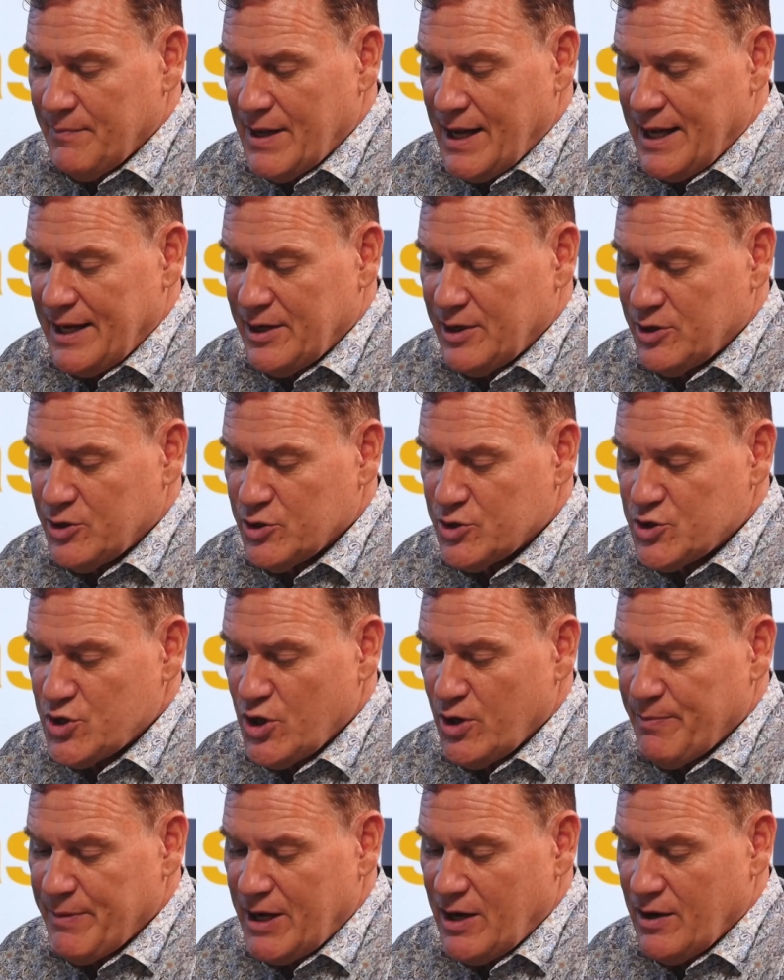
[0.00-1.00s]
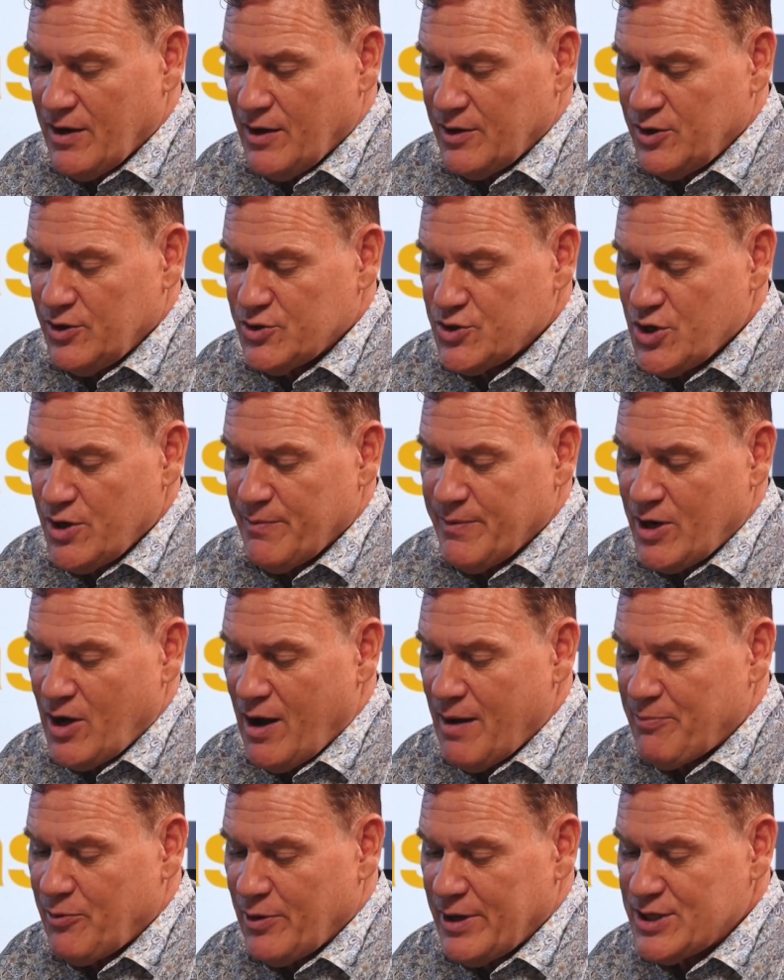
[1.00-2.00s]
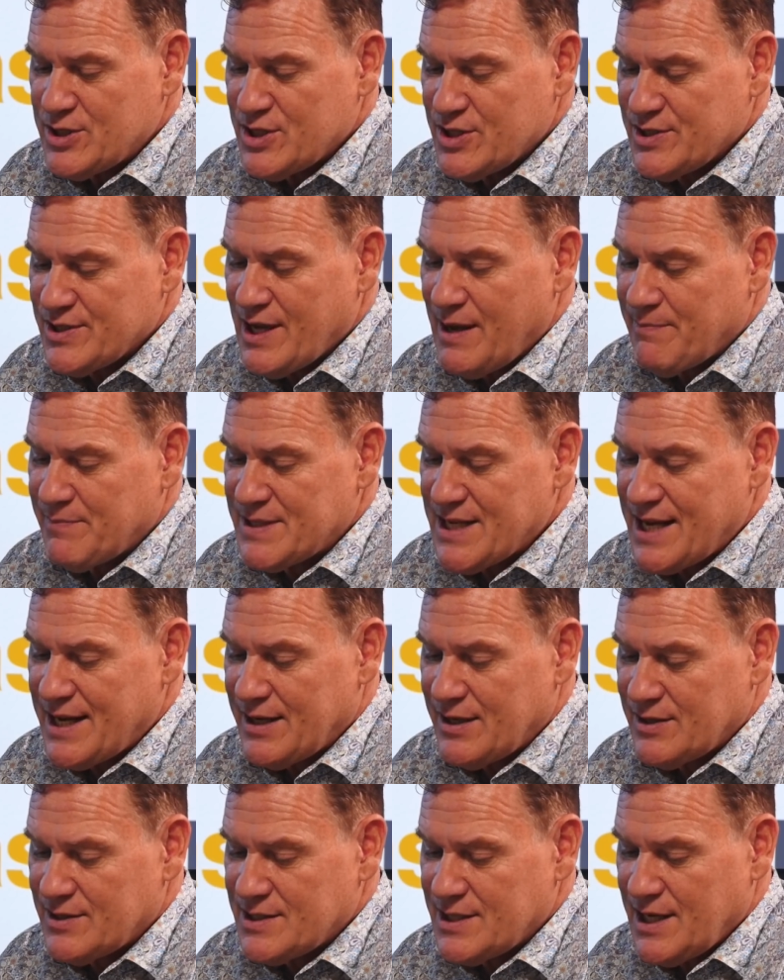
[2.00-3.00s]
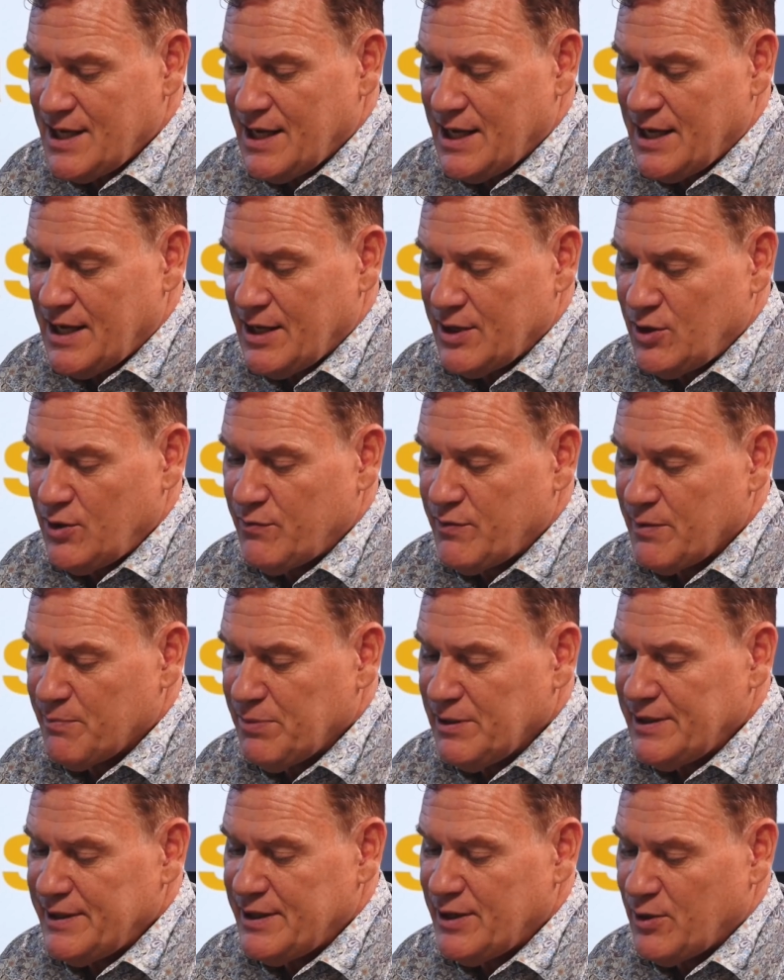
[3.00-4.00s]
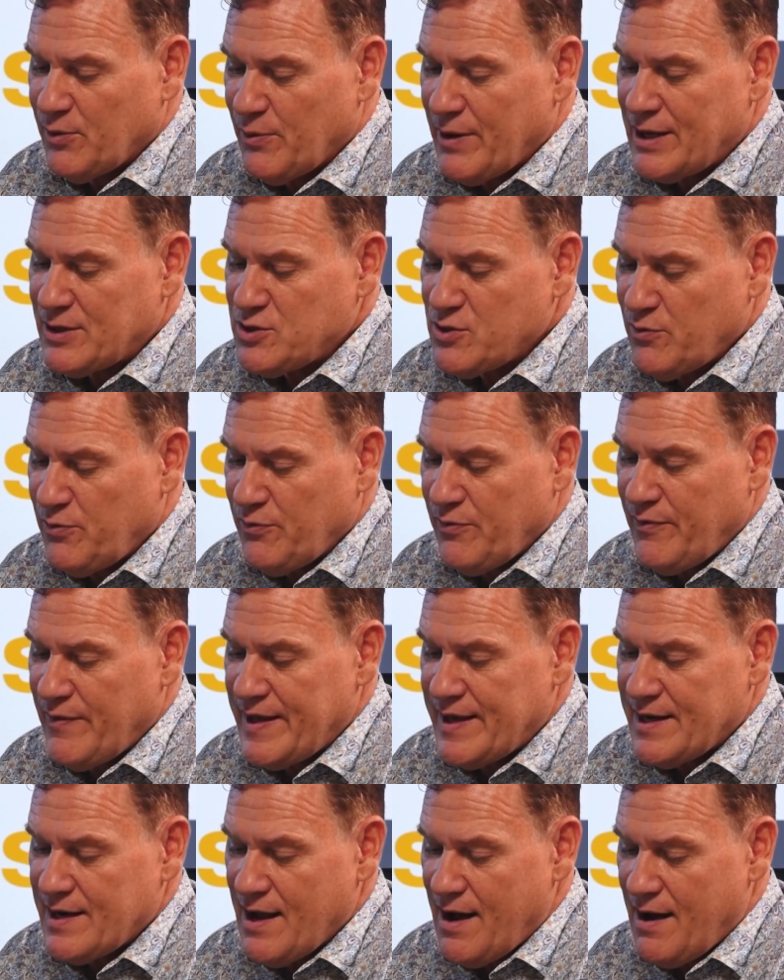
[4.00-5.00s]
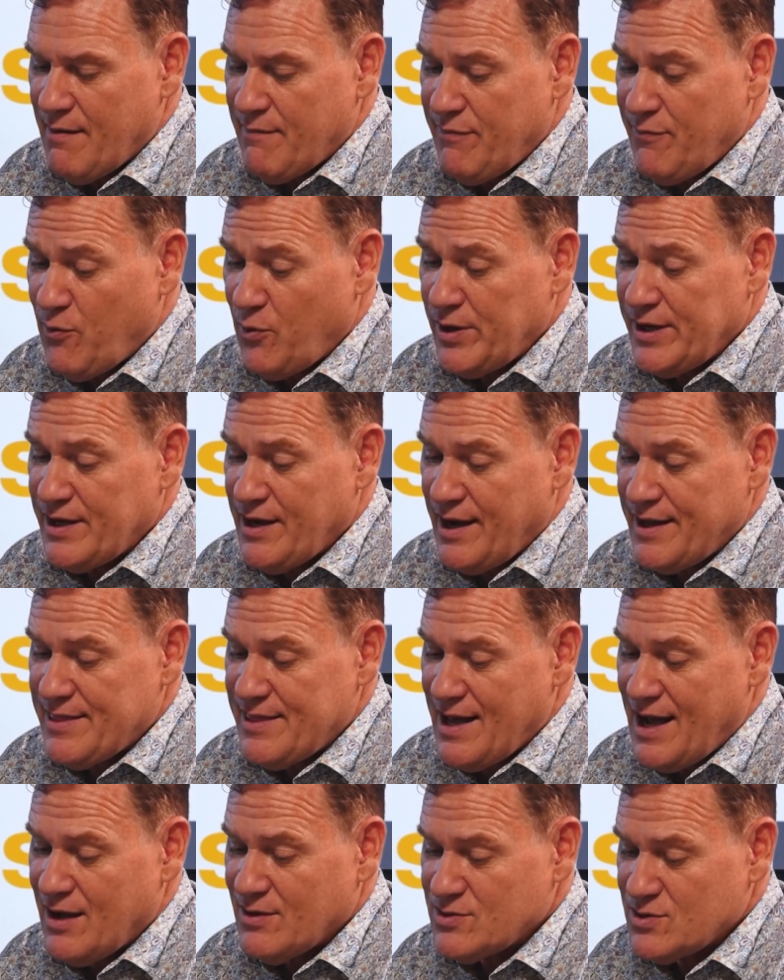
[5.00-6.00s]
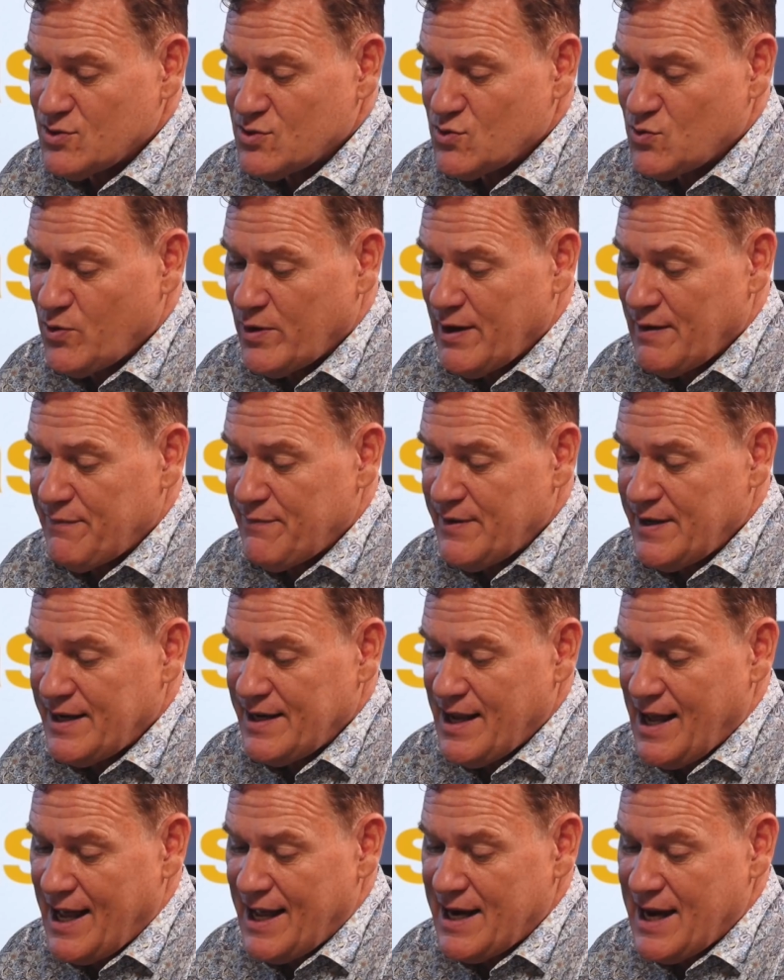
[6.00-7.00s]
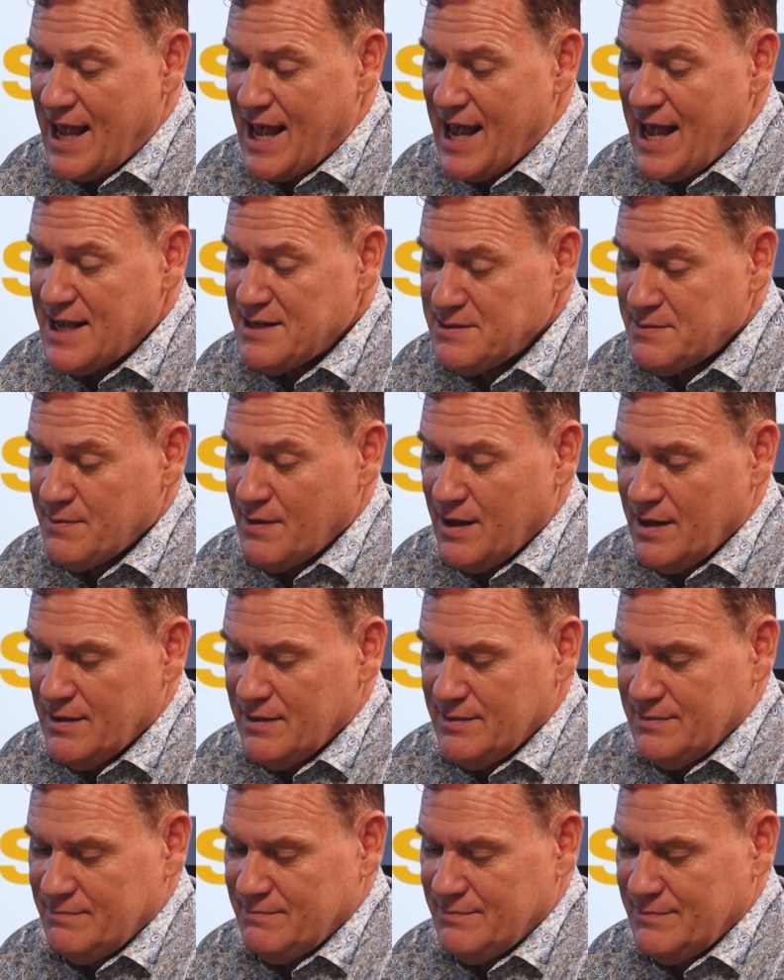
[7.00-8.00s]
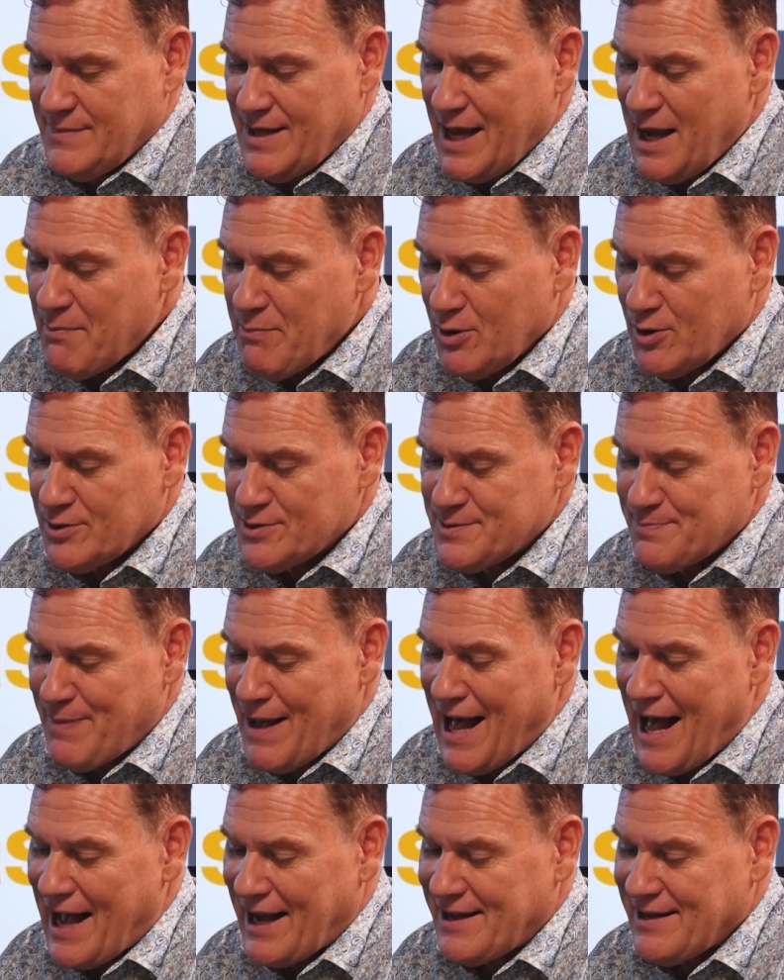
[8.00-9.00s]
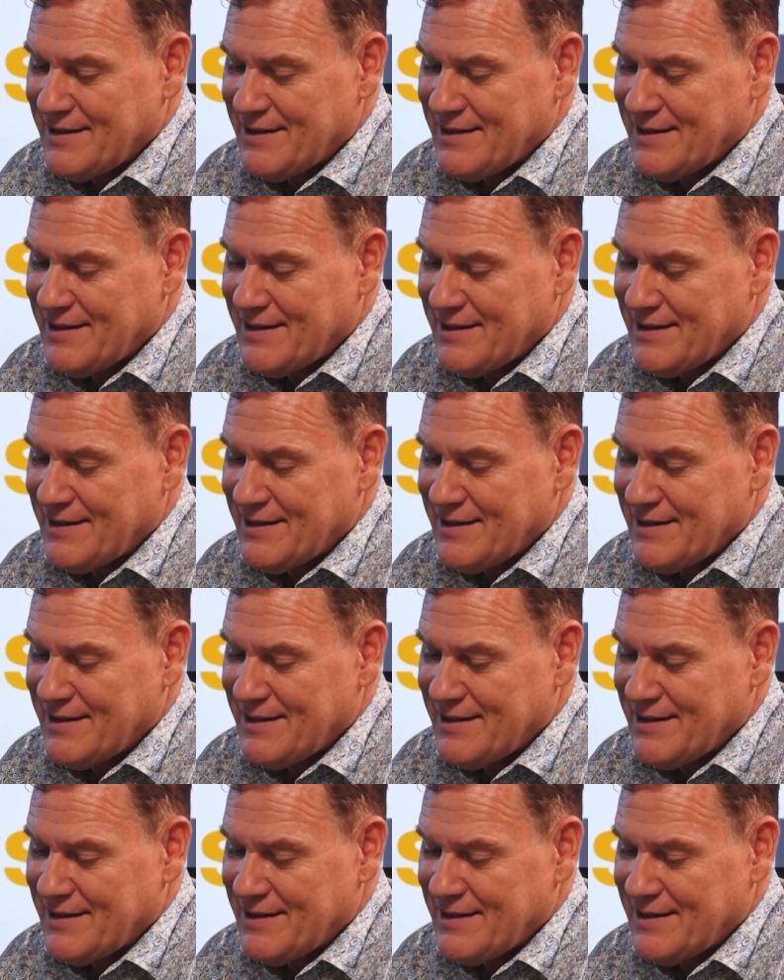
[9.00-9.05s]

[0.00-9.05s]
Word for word: and in your German your German operations update, uh, you've completed a retrofit of 49,000 square feet at es- Ebersbach